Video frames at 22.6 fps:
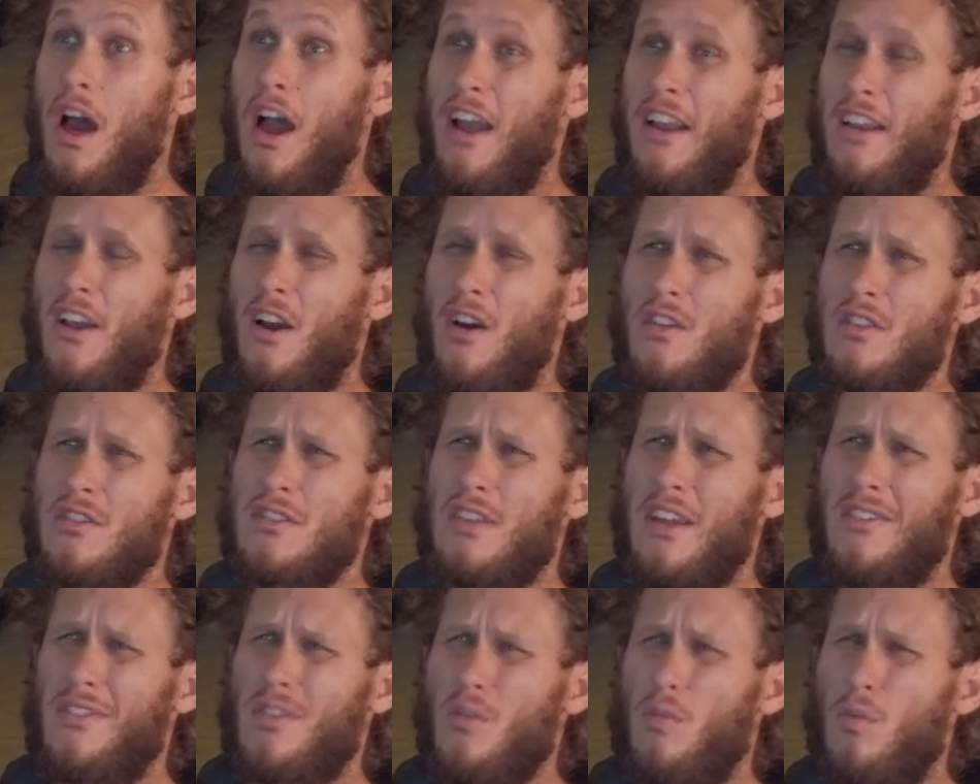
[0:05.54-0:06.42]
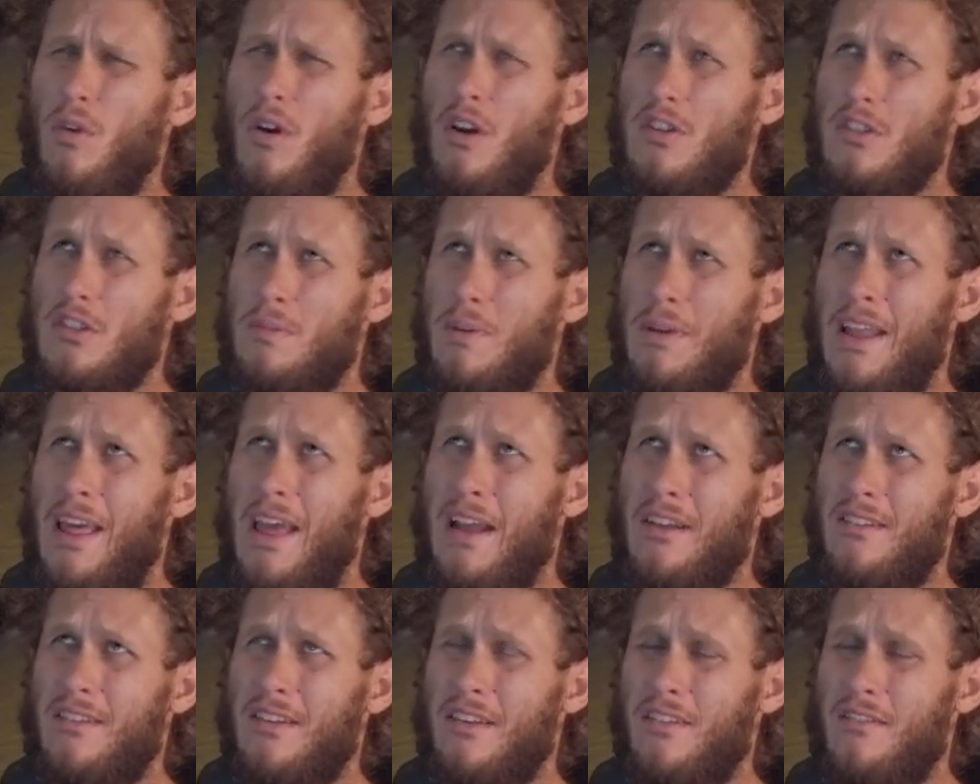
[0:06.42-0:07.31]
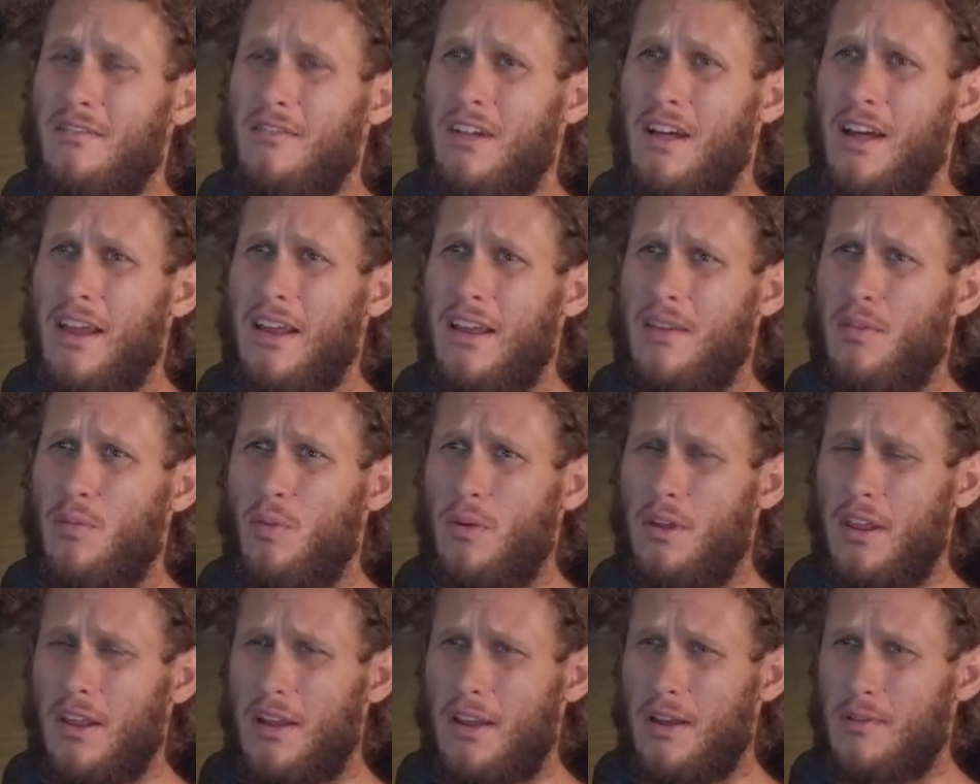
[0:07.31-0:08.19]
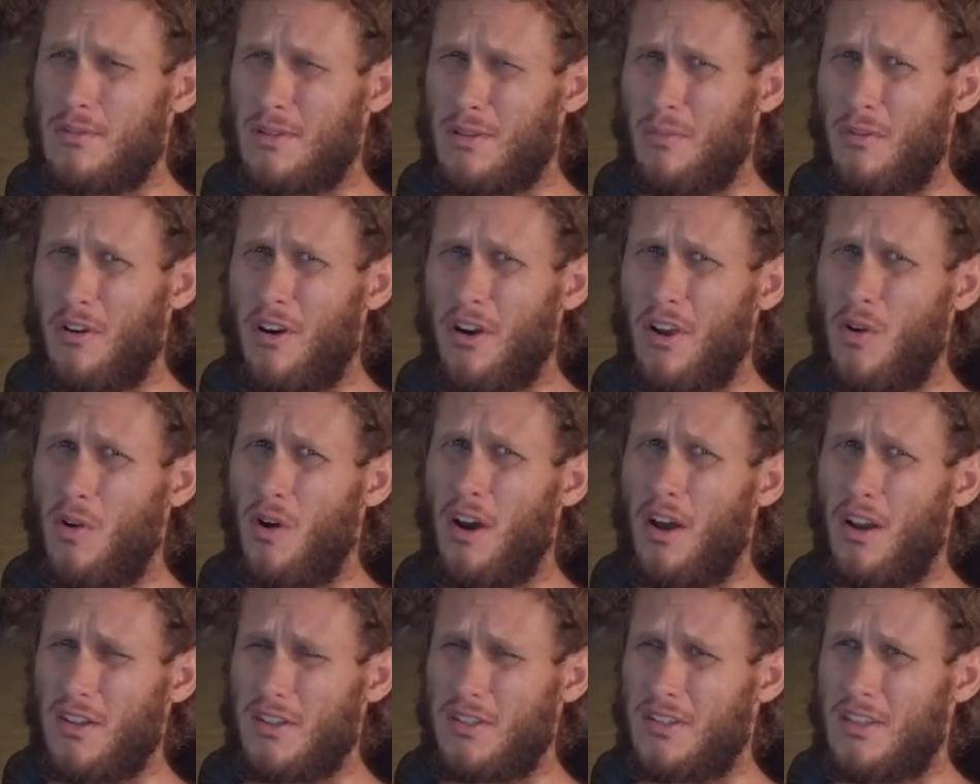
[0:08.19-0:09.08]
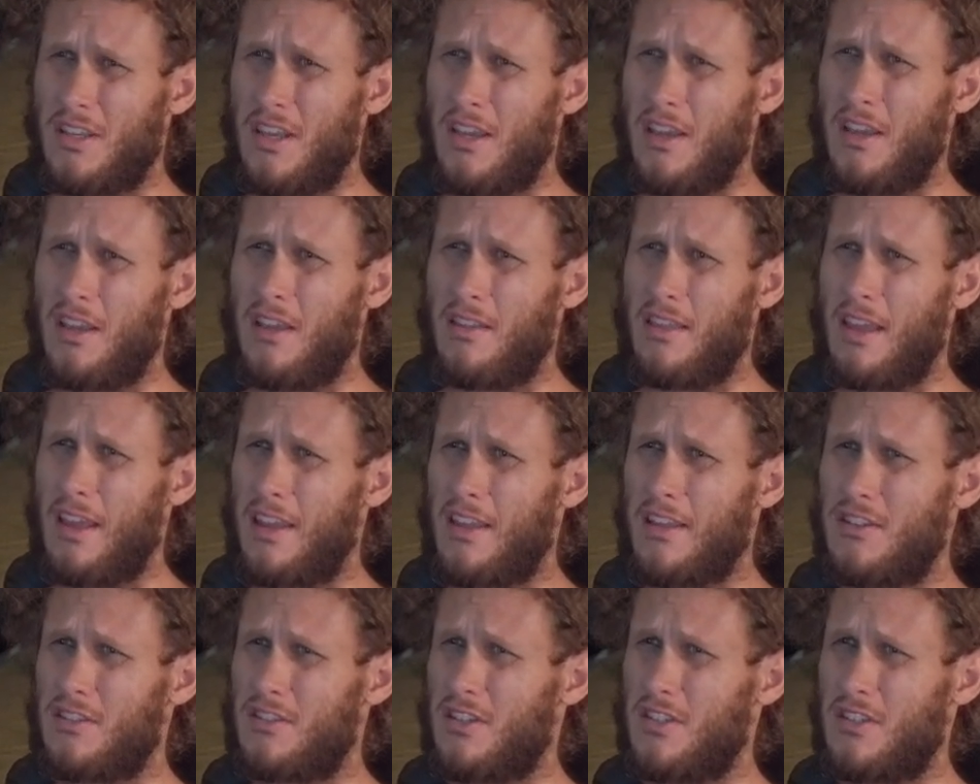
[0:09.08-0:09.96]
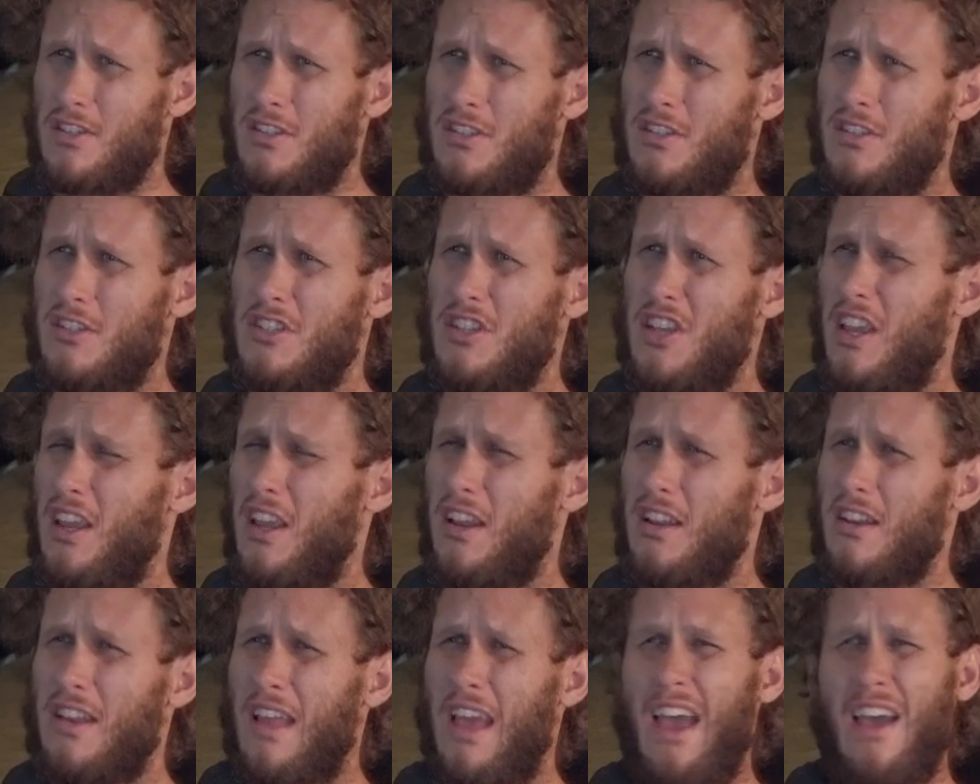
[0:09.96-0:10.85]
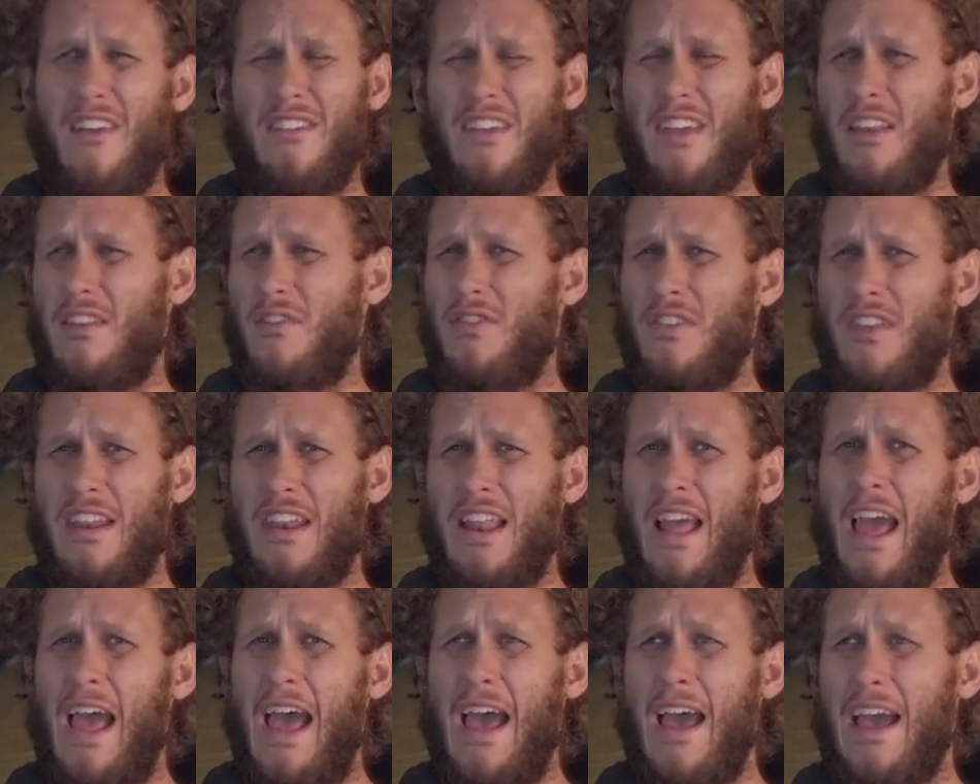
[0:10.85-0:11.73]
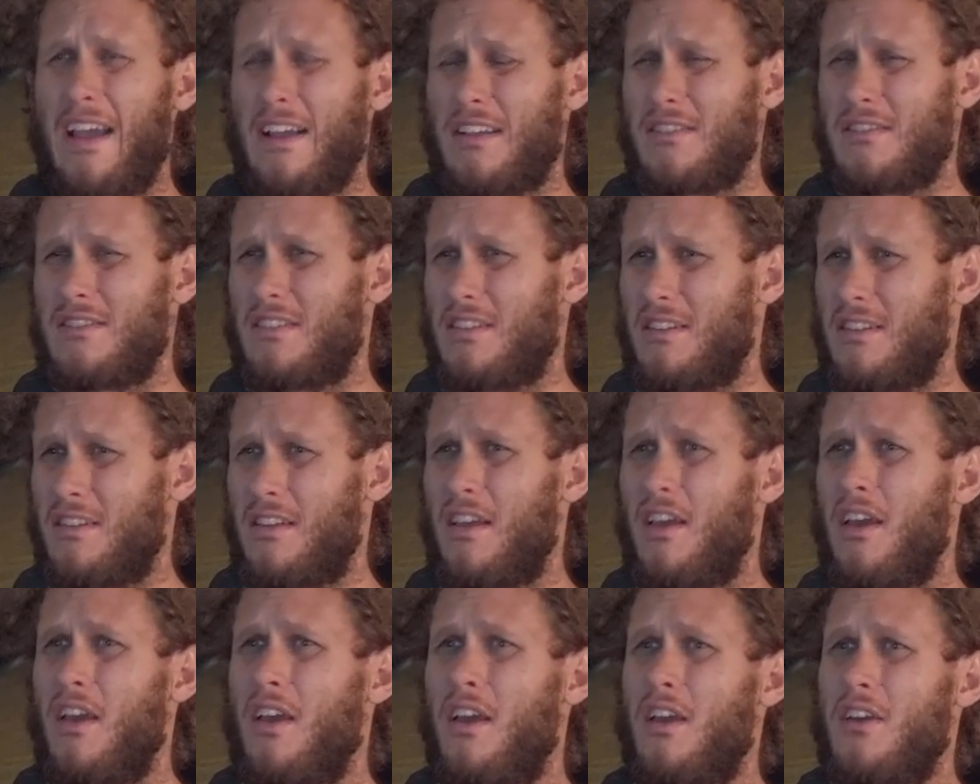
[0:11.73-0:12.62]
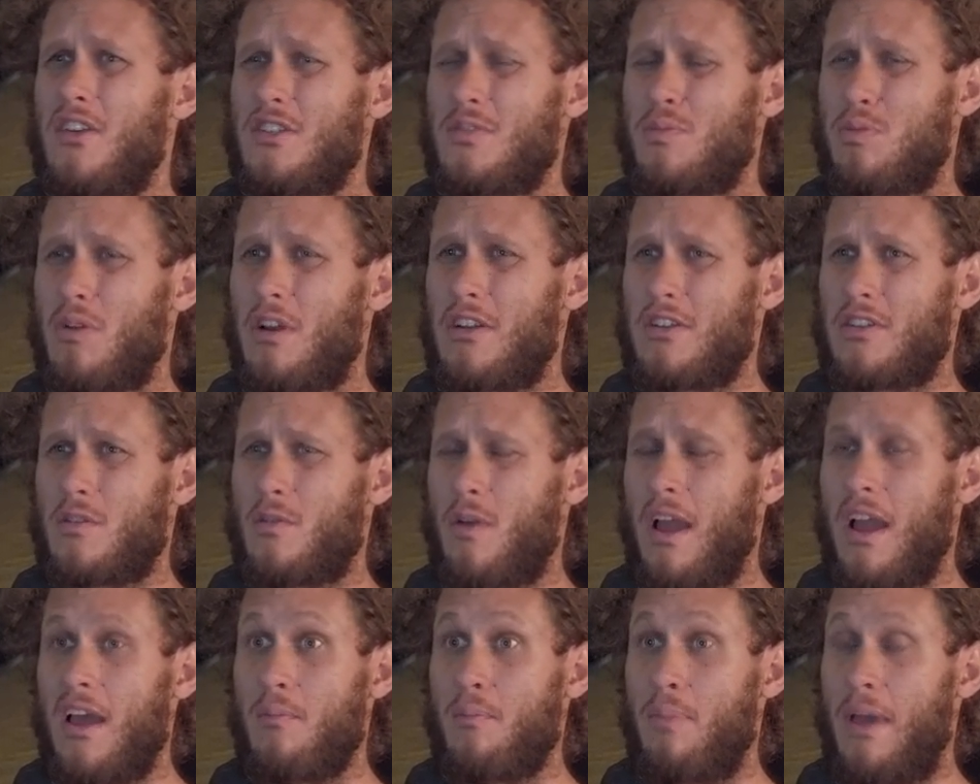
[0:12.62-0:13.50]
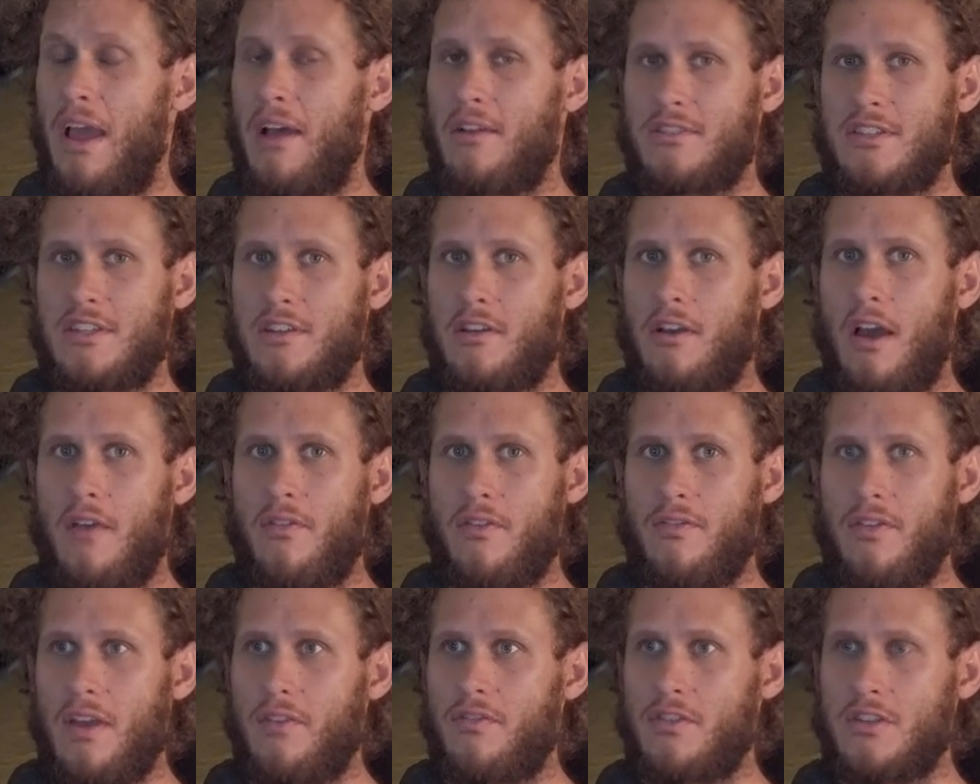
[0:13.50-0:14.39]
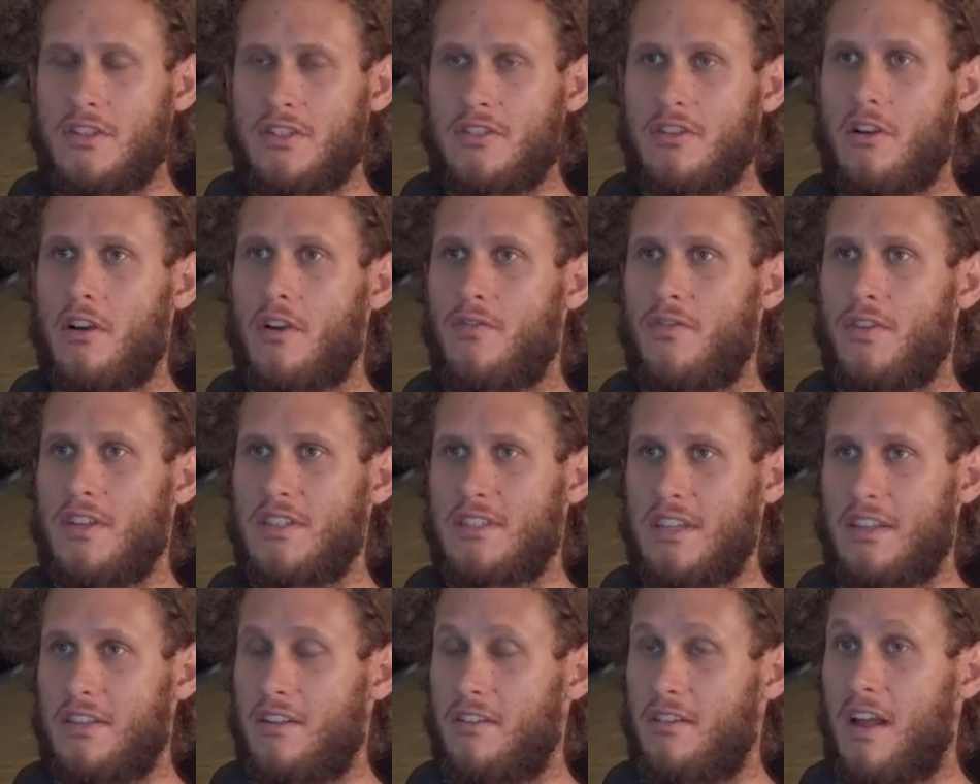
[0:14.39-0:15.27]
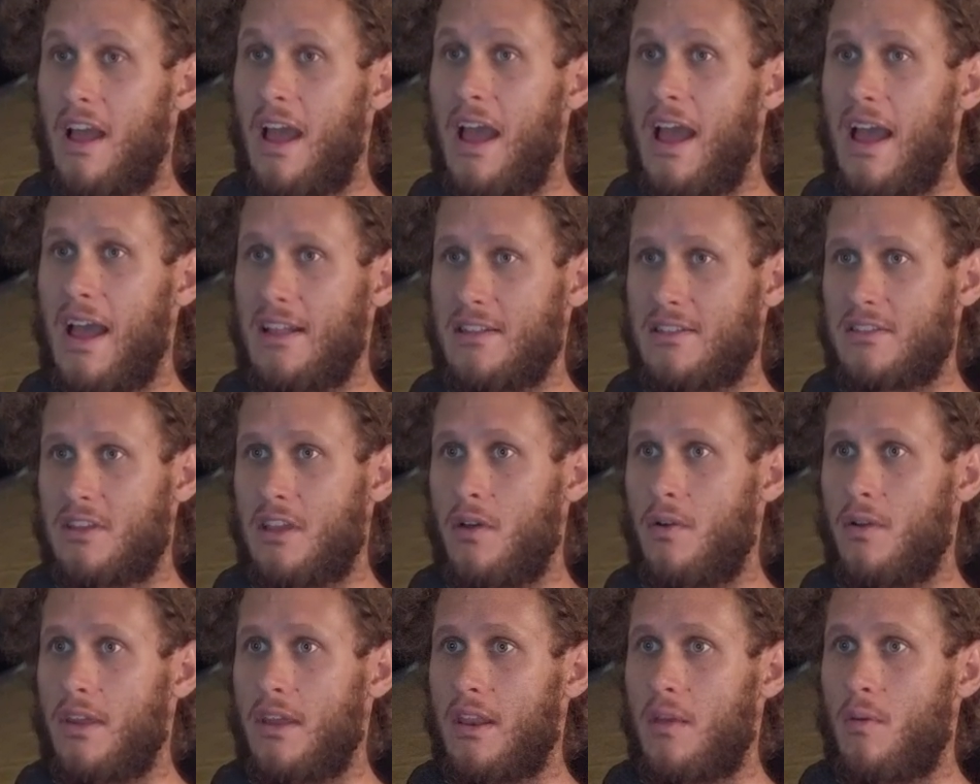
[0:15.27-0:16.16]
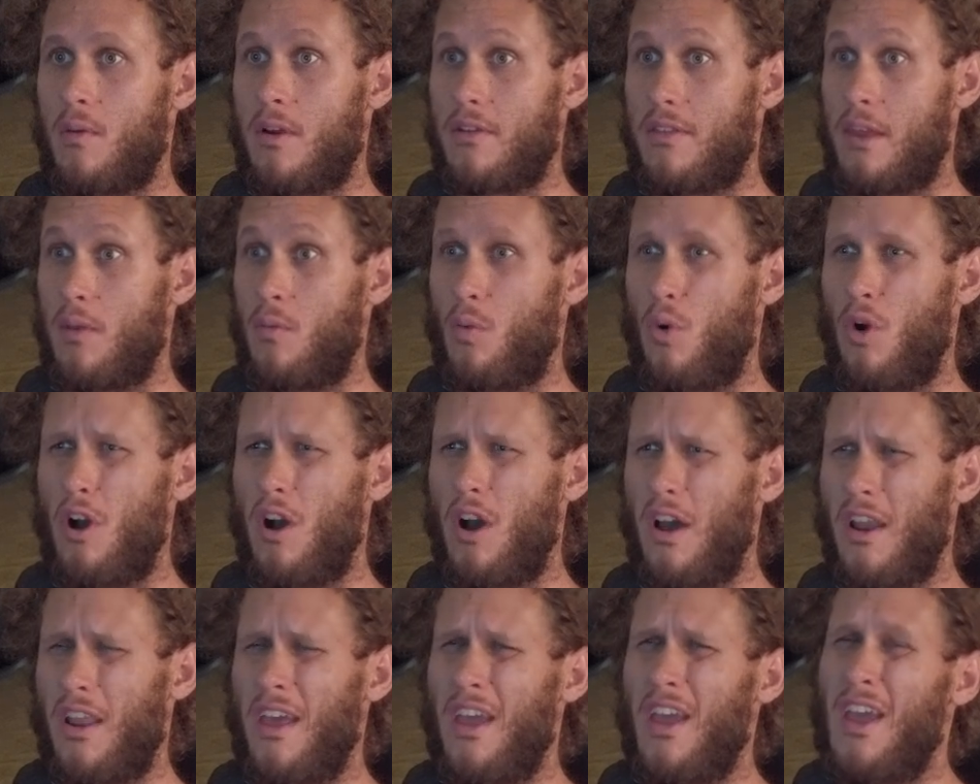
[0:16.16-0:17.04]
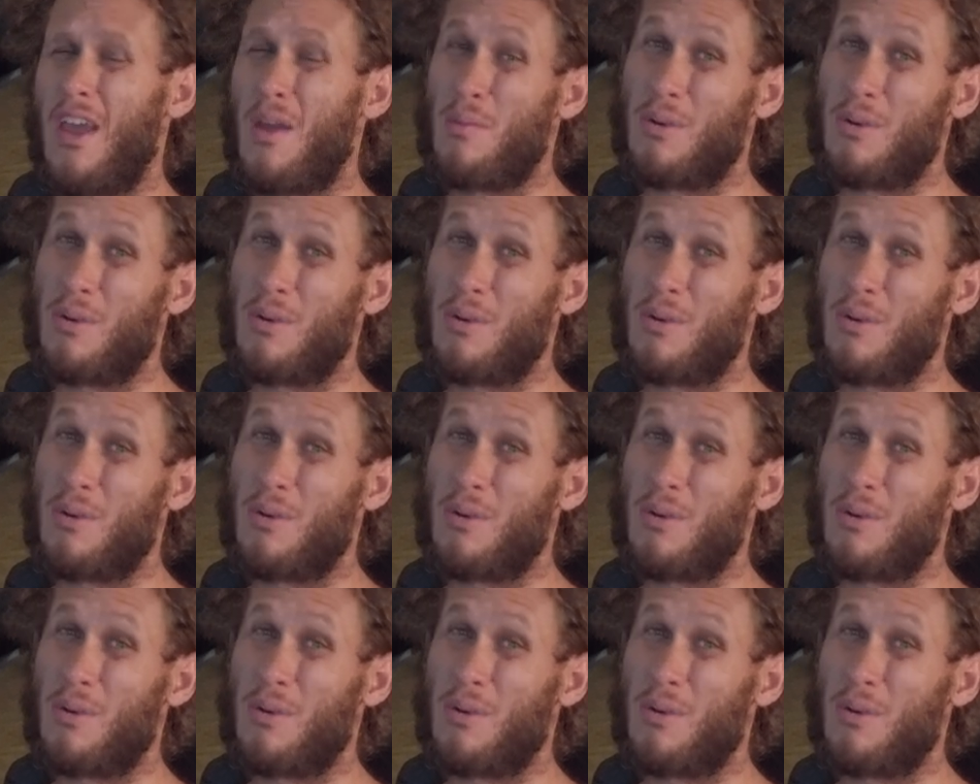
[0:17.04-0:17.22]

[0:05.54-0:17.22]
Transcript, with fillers: I noticed everyone's been acting like when it comes to Mario Odyssey, they can just cheat and have infinite hacks and sprint around bouncing off of every surface and their hats going anywhere they want.